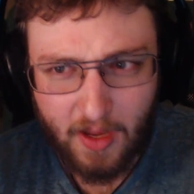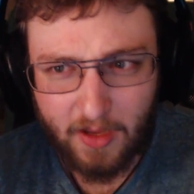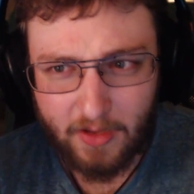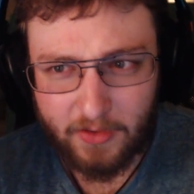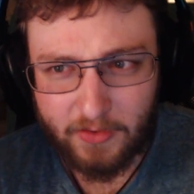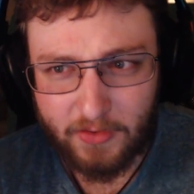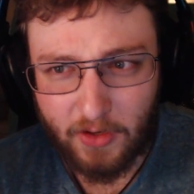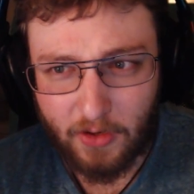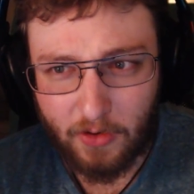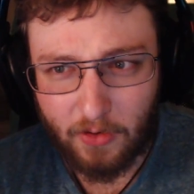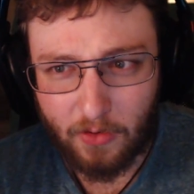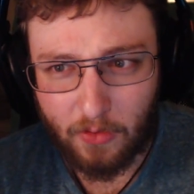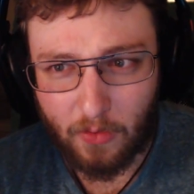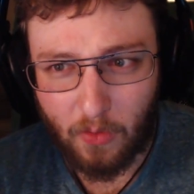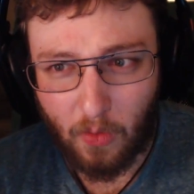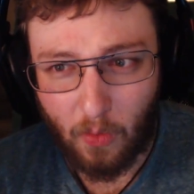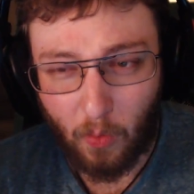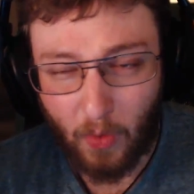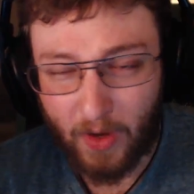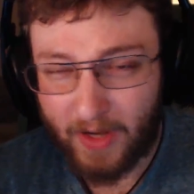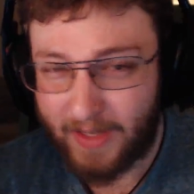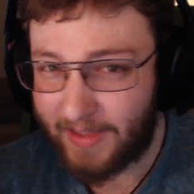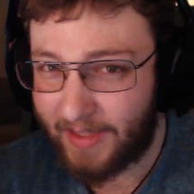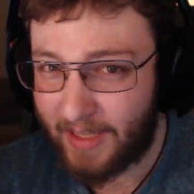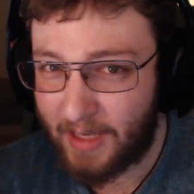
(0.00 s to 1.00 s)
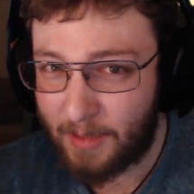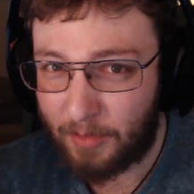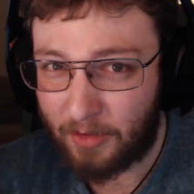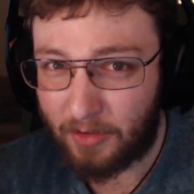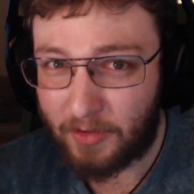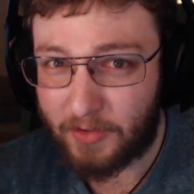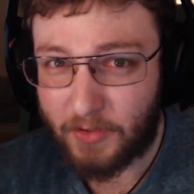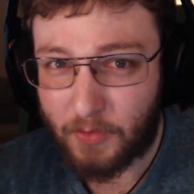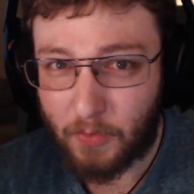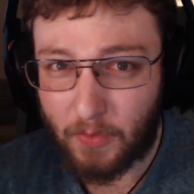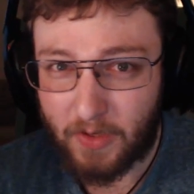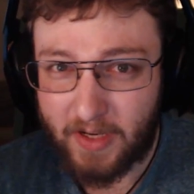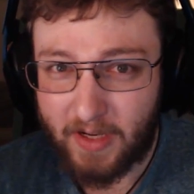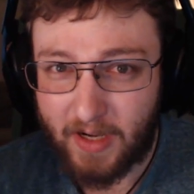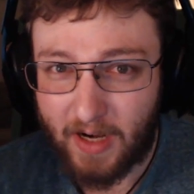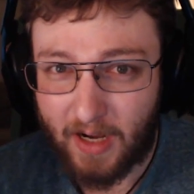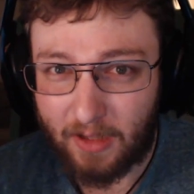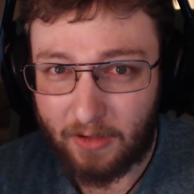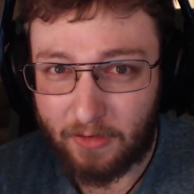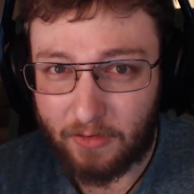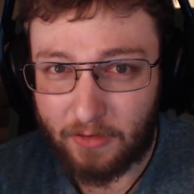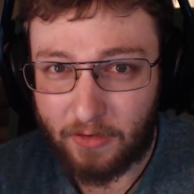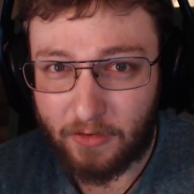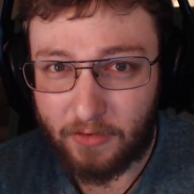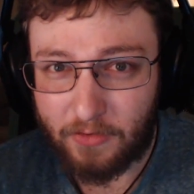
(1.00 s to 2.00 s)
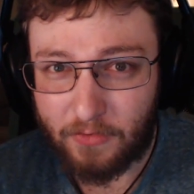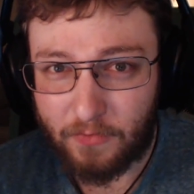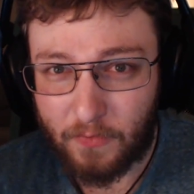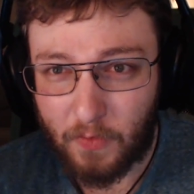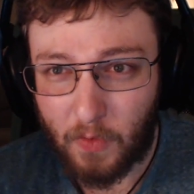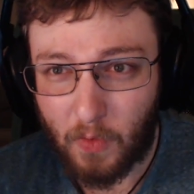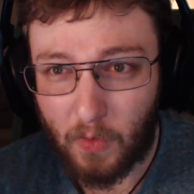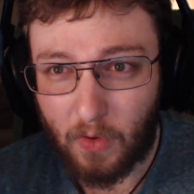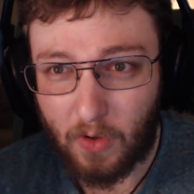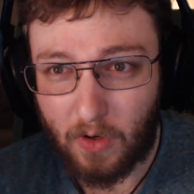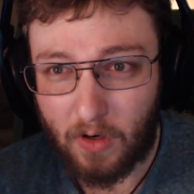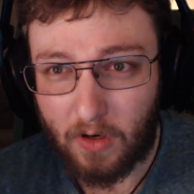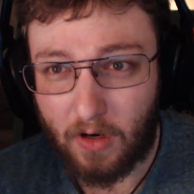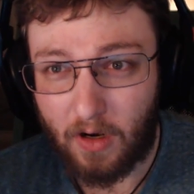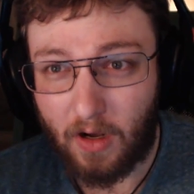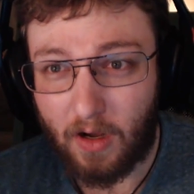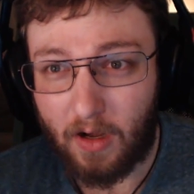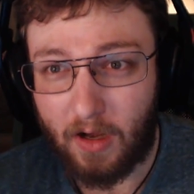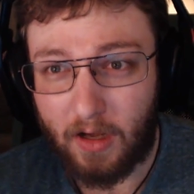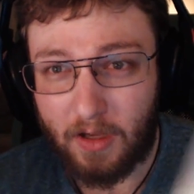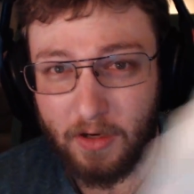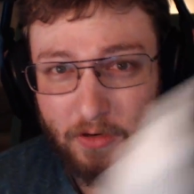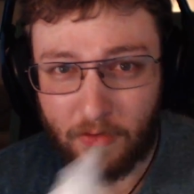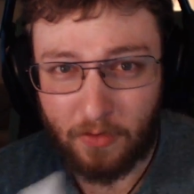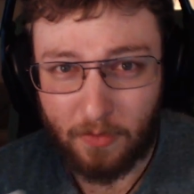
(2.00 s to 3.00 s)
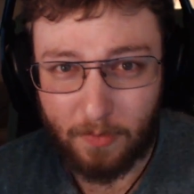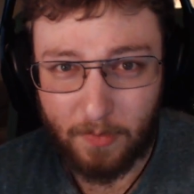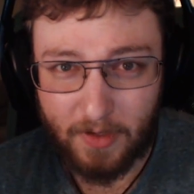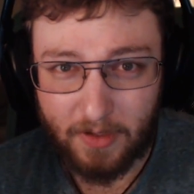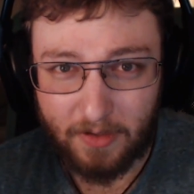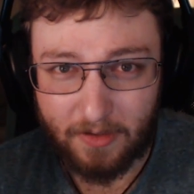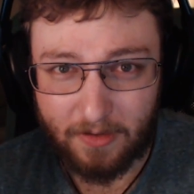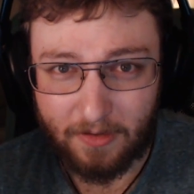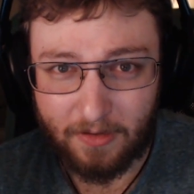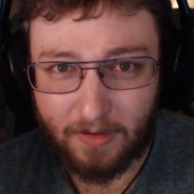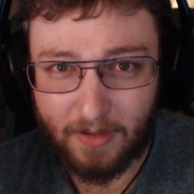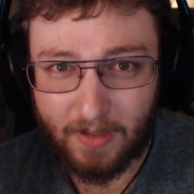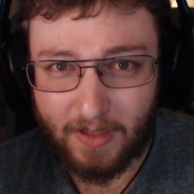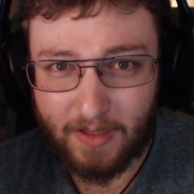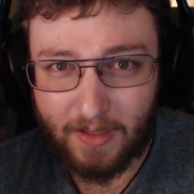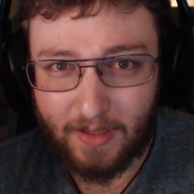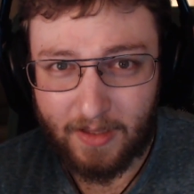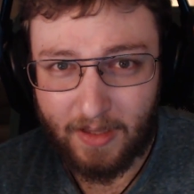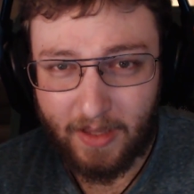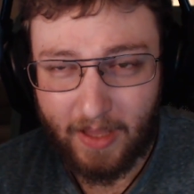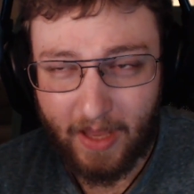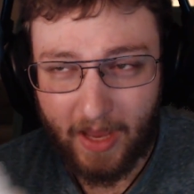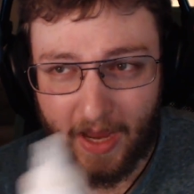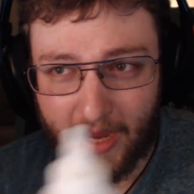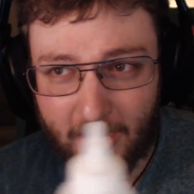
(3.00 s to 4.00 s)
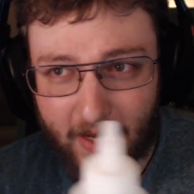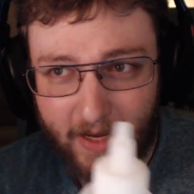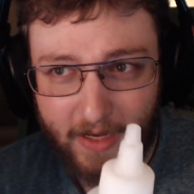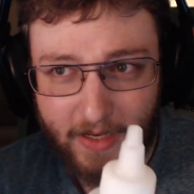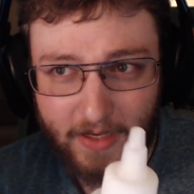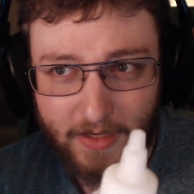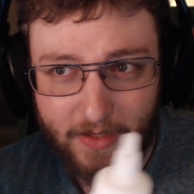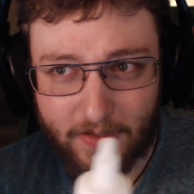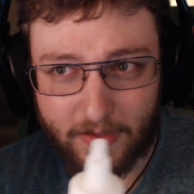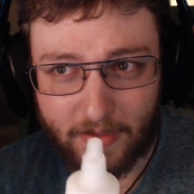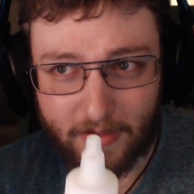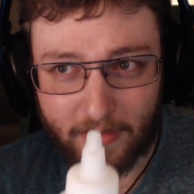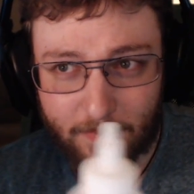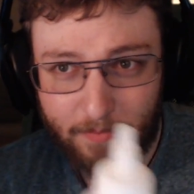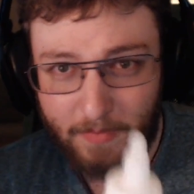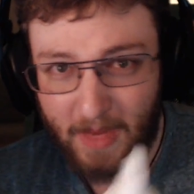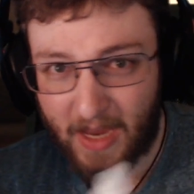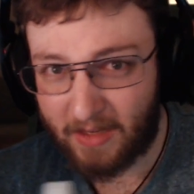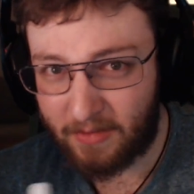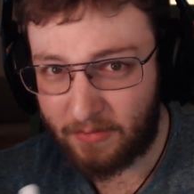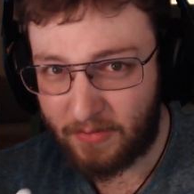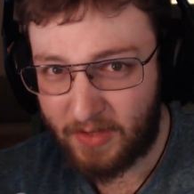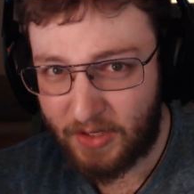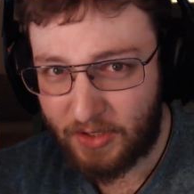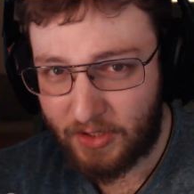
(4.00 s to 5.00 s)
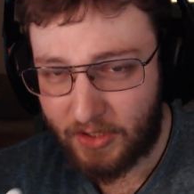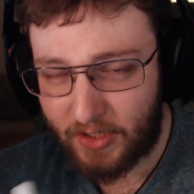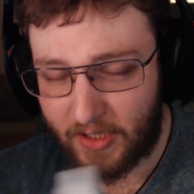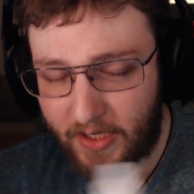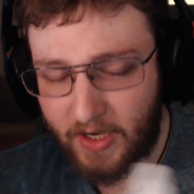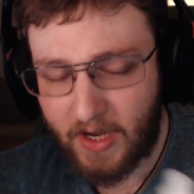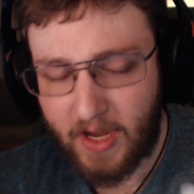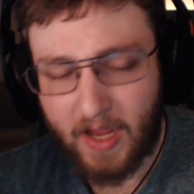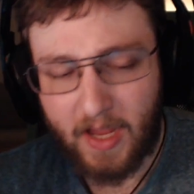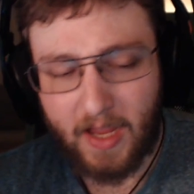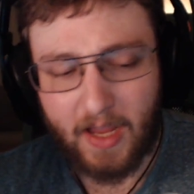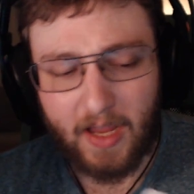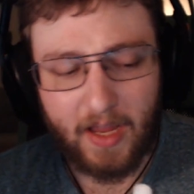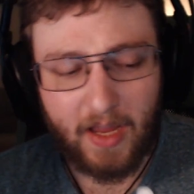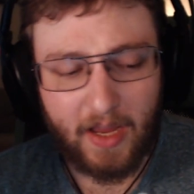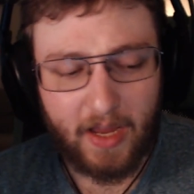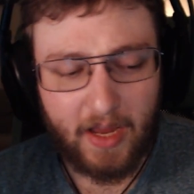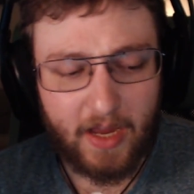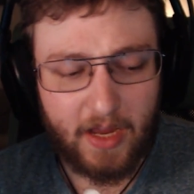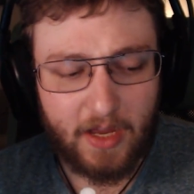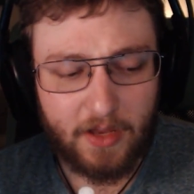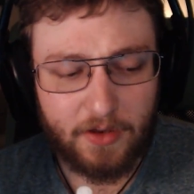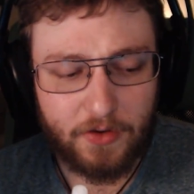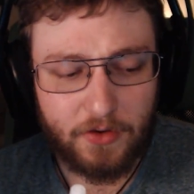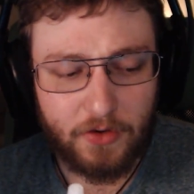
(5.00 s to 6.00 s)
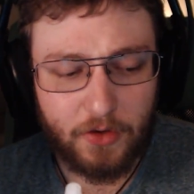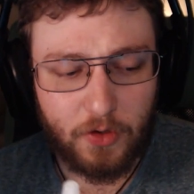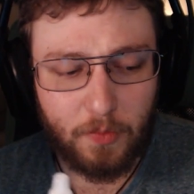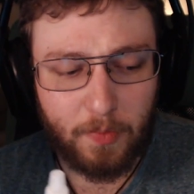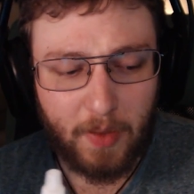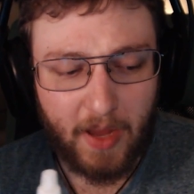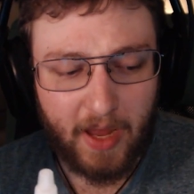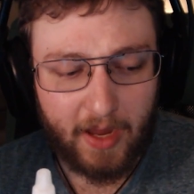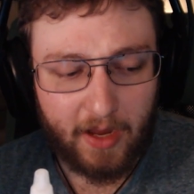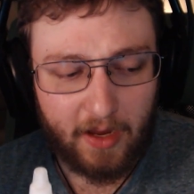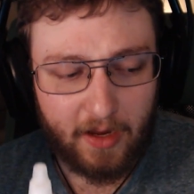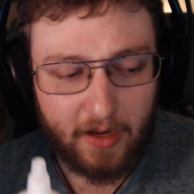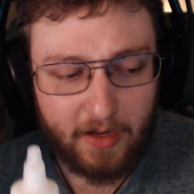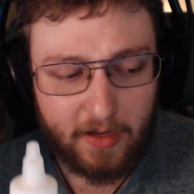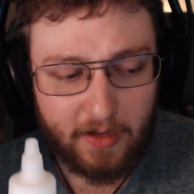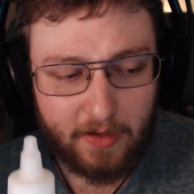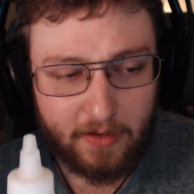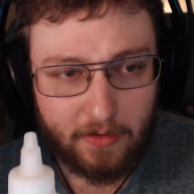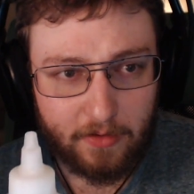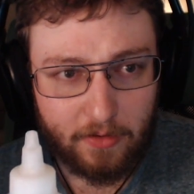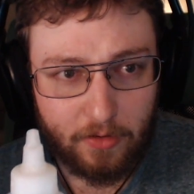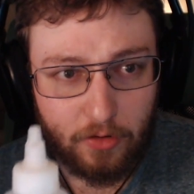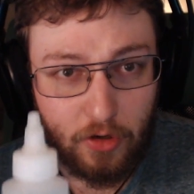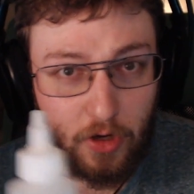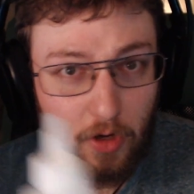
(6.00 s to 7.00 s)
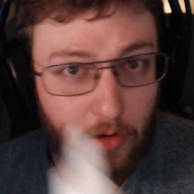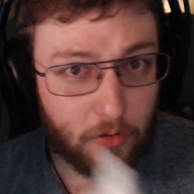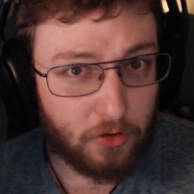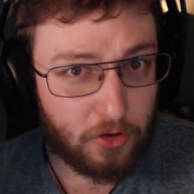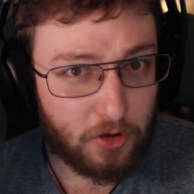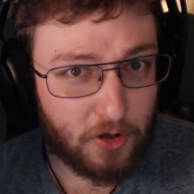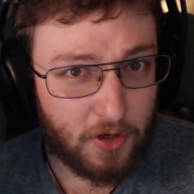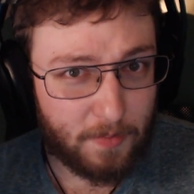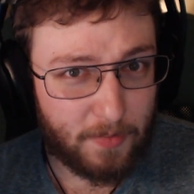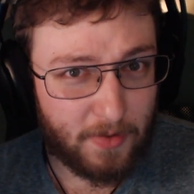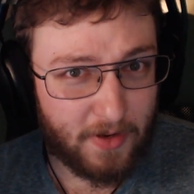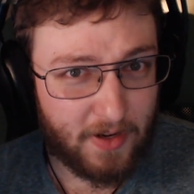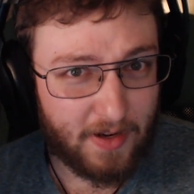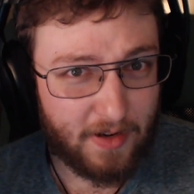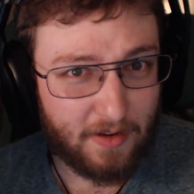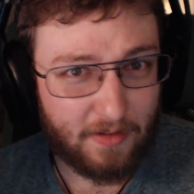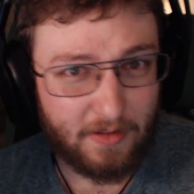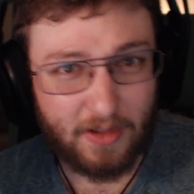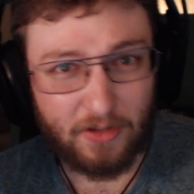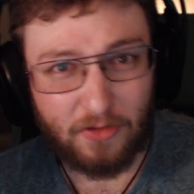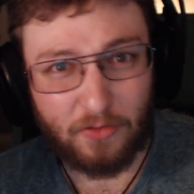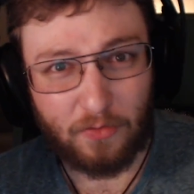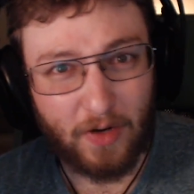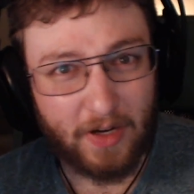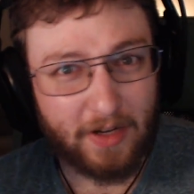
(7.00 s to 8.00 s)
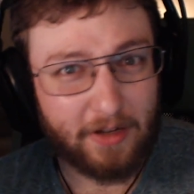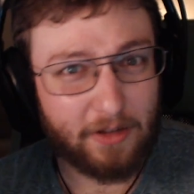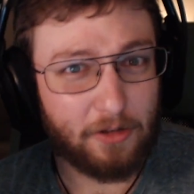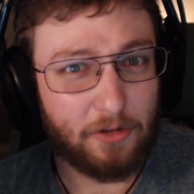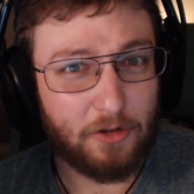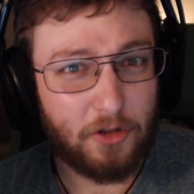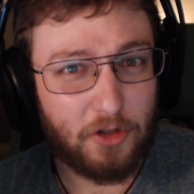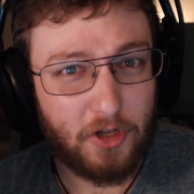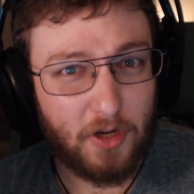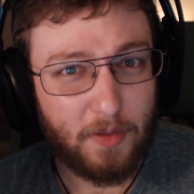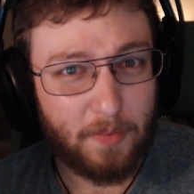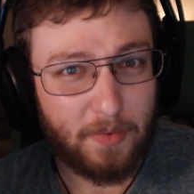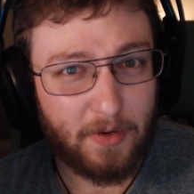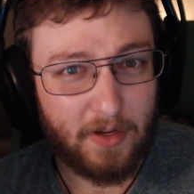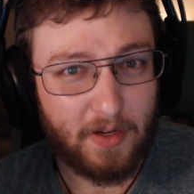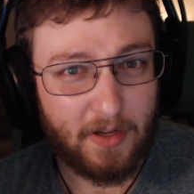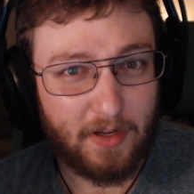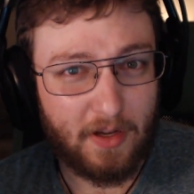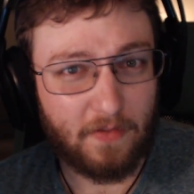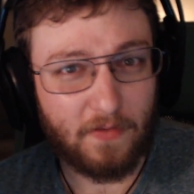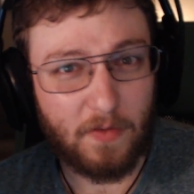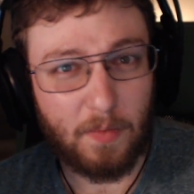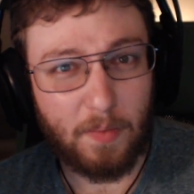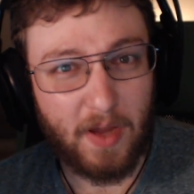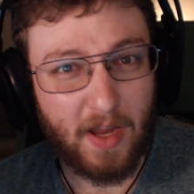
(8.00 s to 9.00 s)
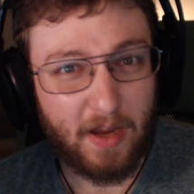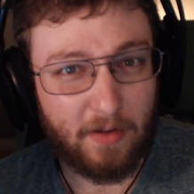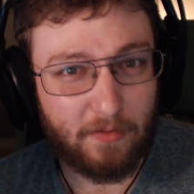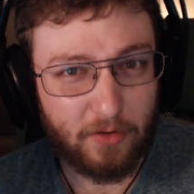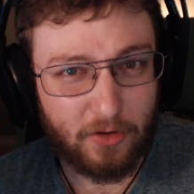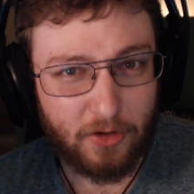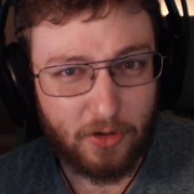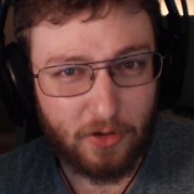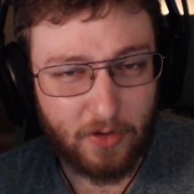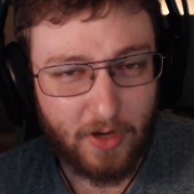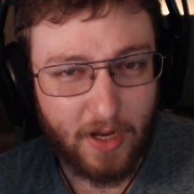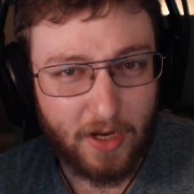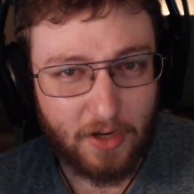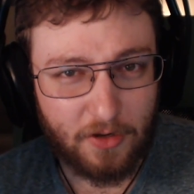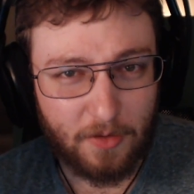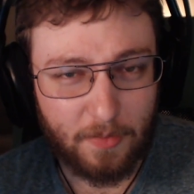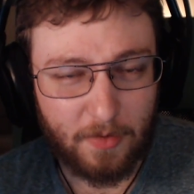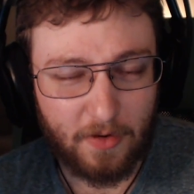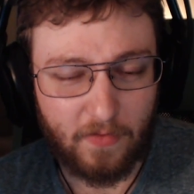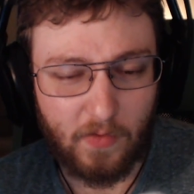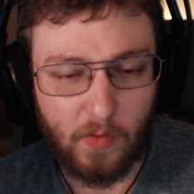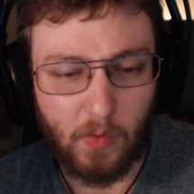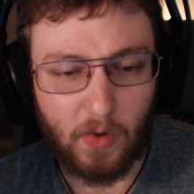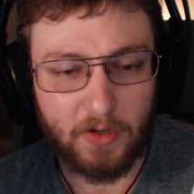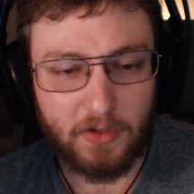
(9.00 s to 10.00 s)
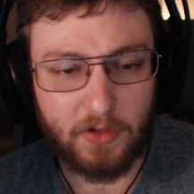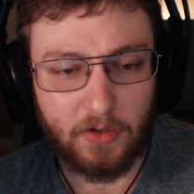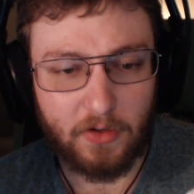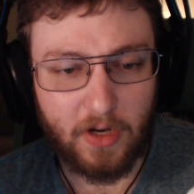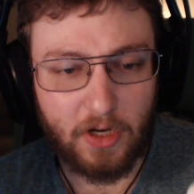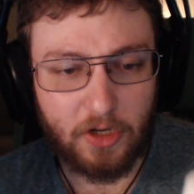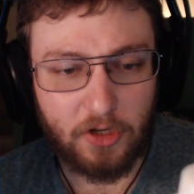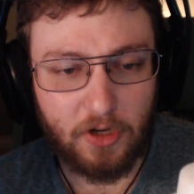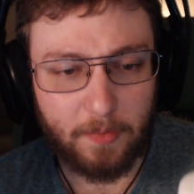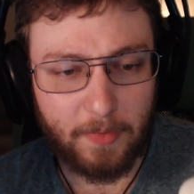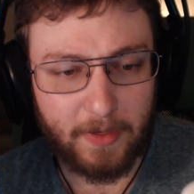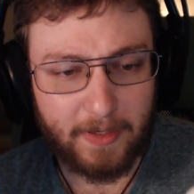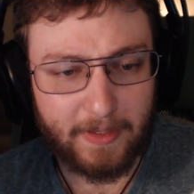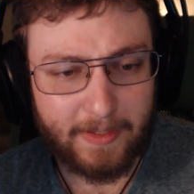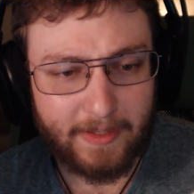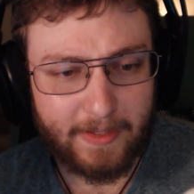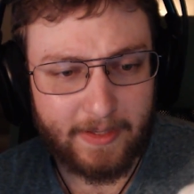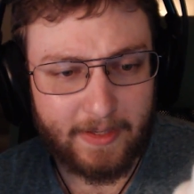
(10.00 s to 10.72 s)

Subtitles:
So White Label is $20 for 100 mil and Max VG, and you pay no shipping. That's regular shipping. You have to pay for 2-day shipping if you want 2-day shipping.